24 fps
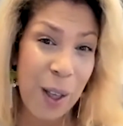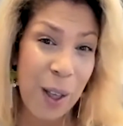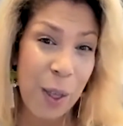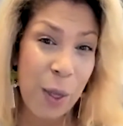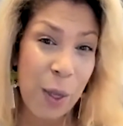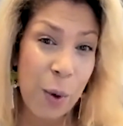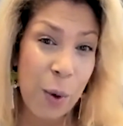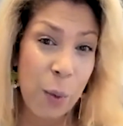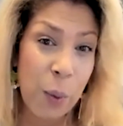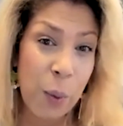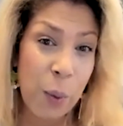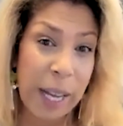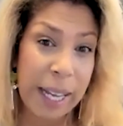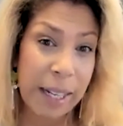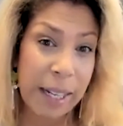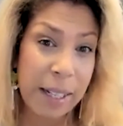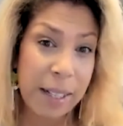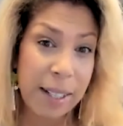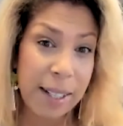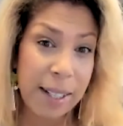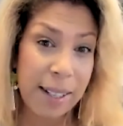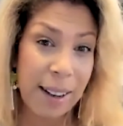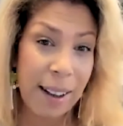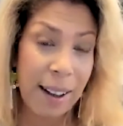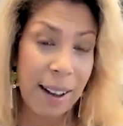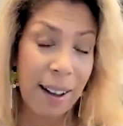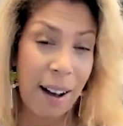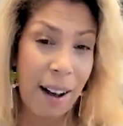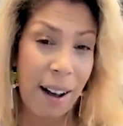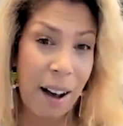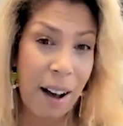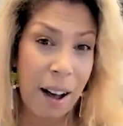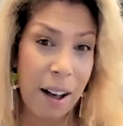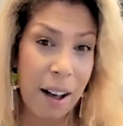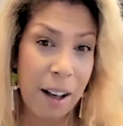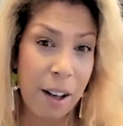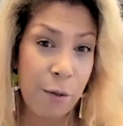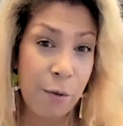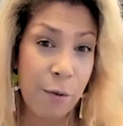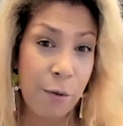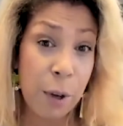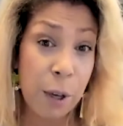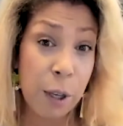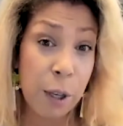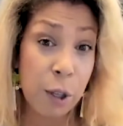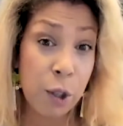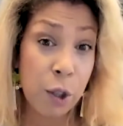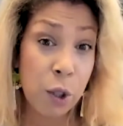the rate of
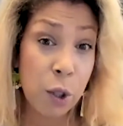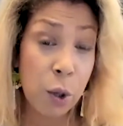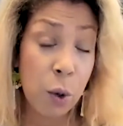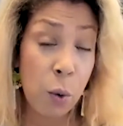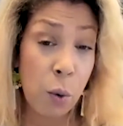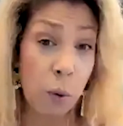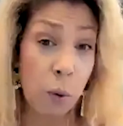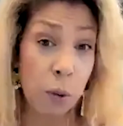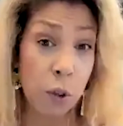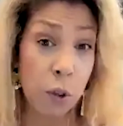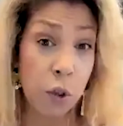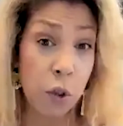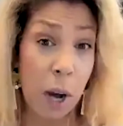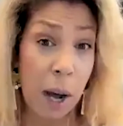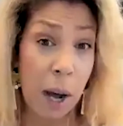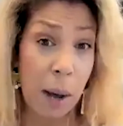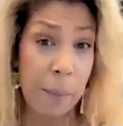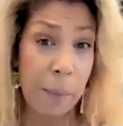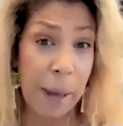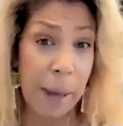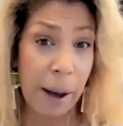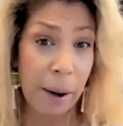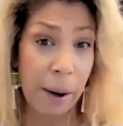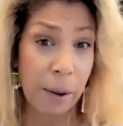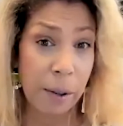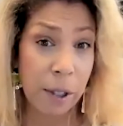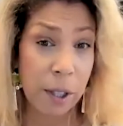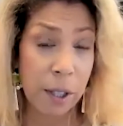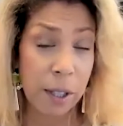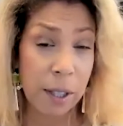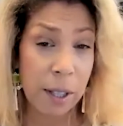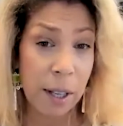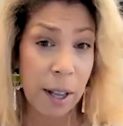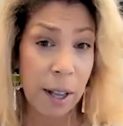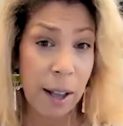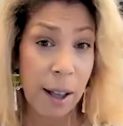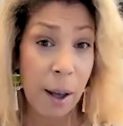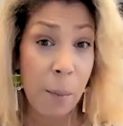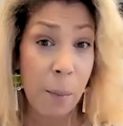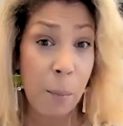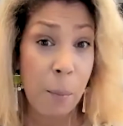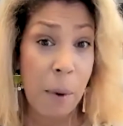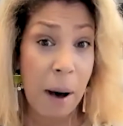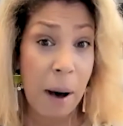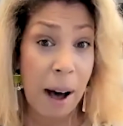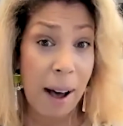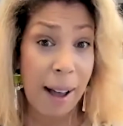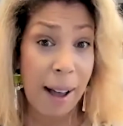school dropouts
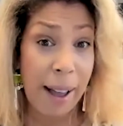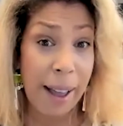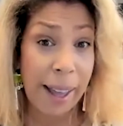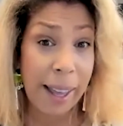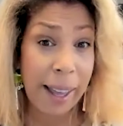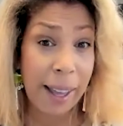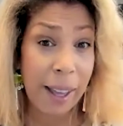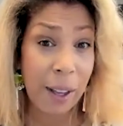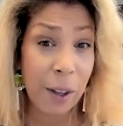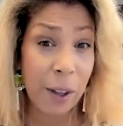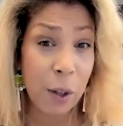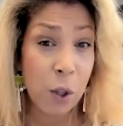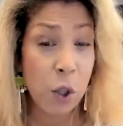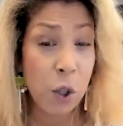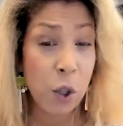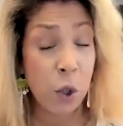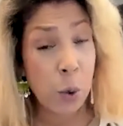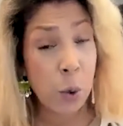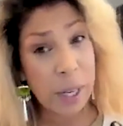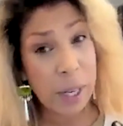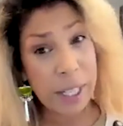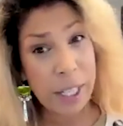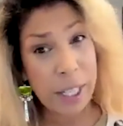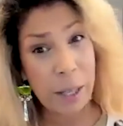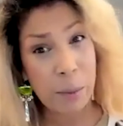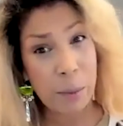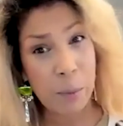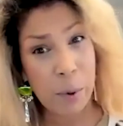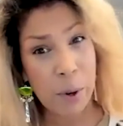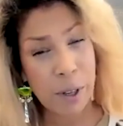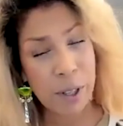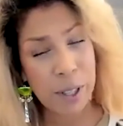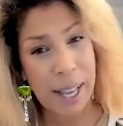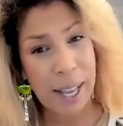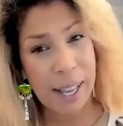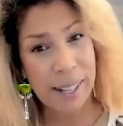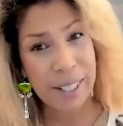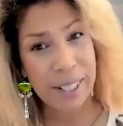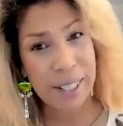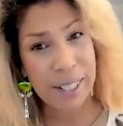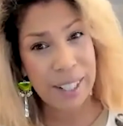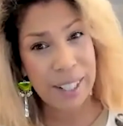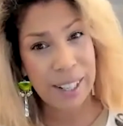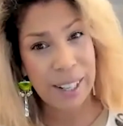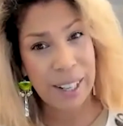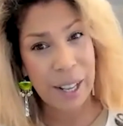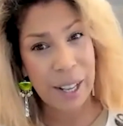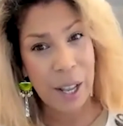by 20%.
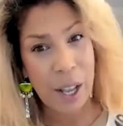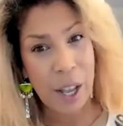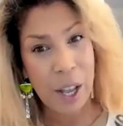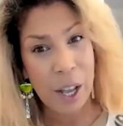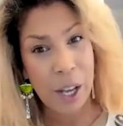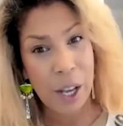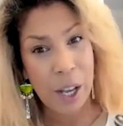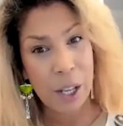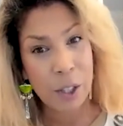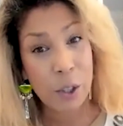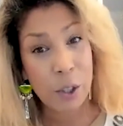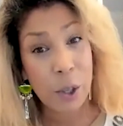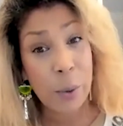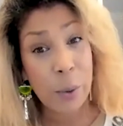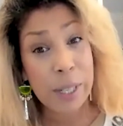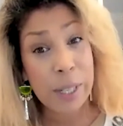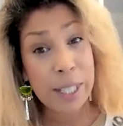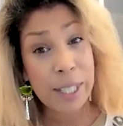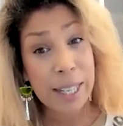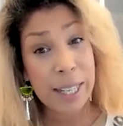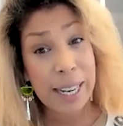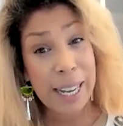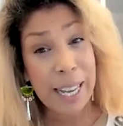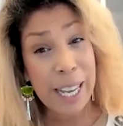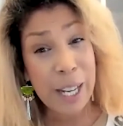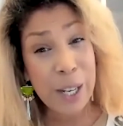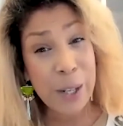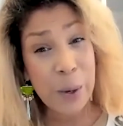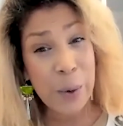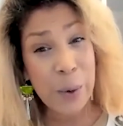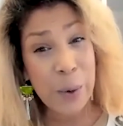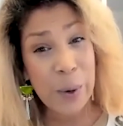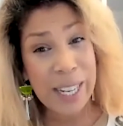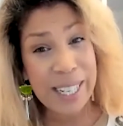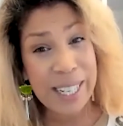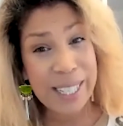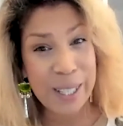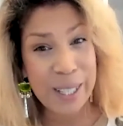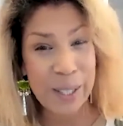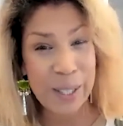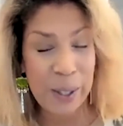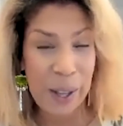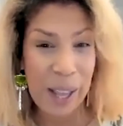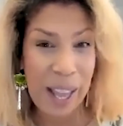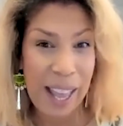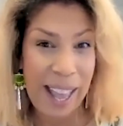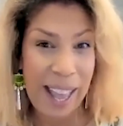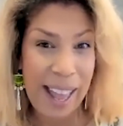So it's an
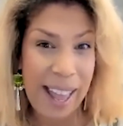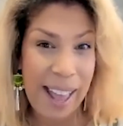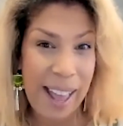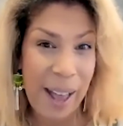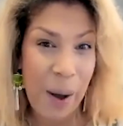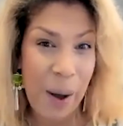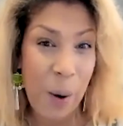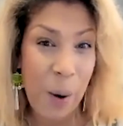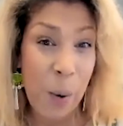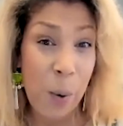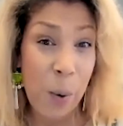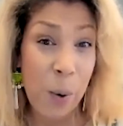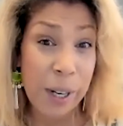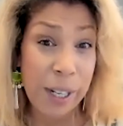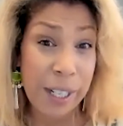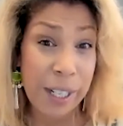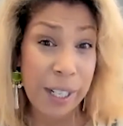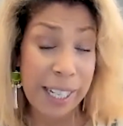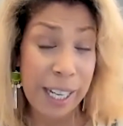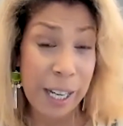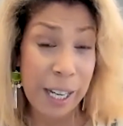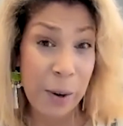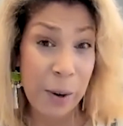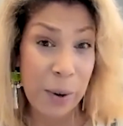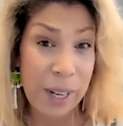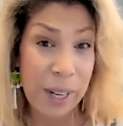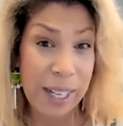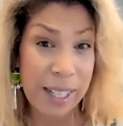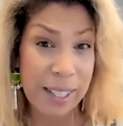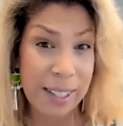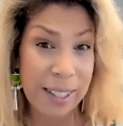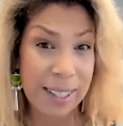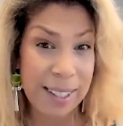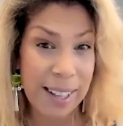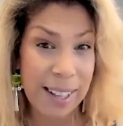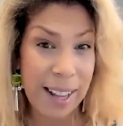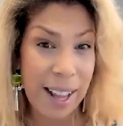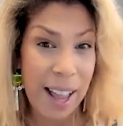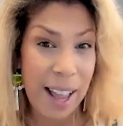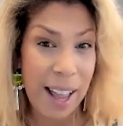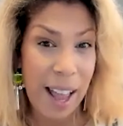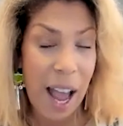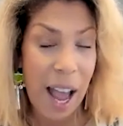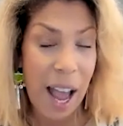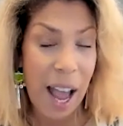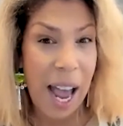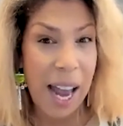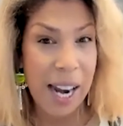increase or a decrease
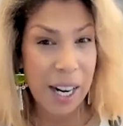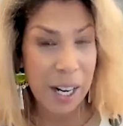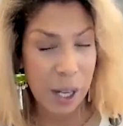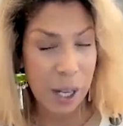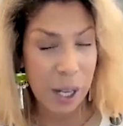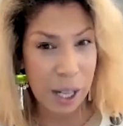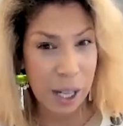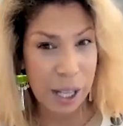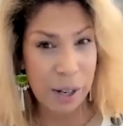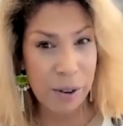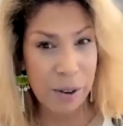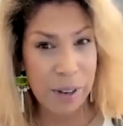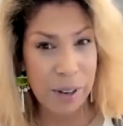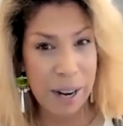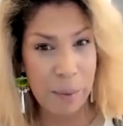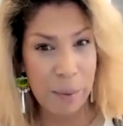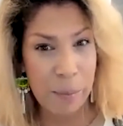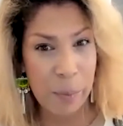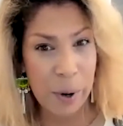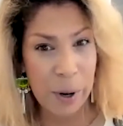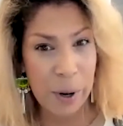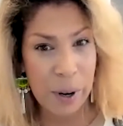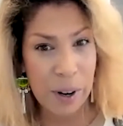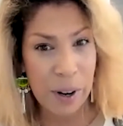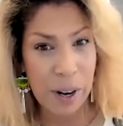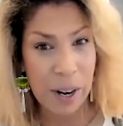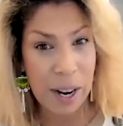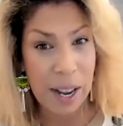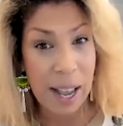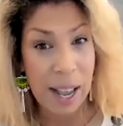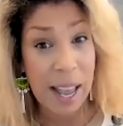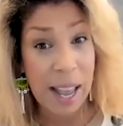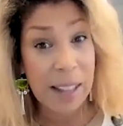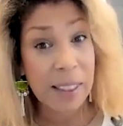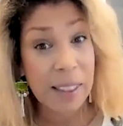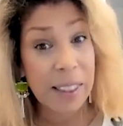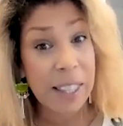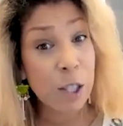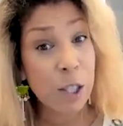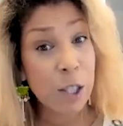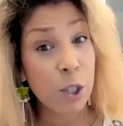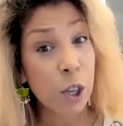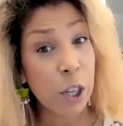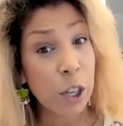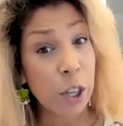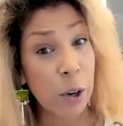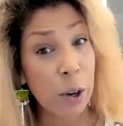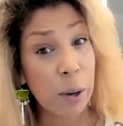and a clear number. These
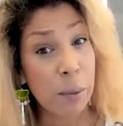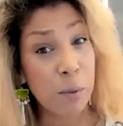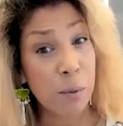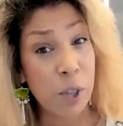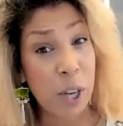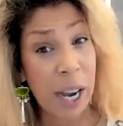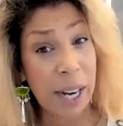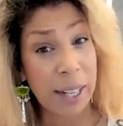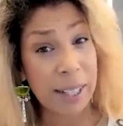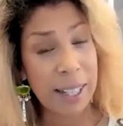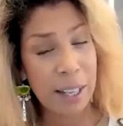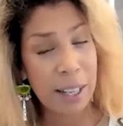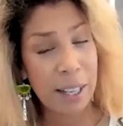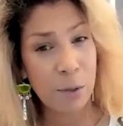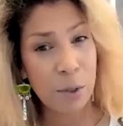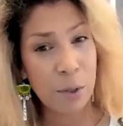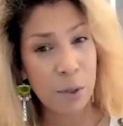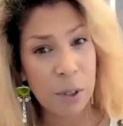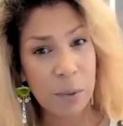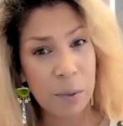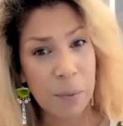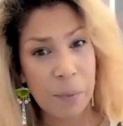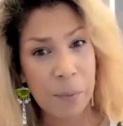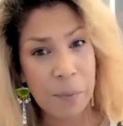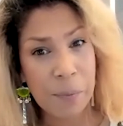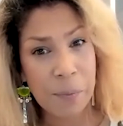are your objectives.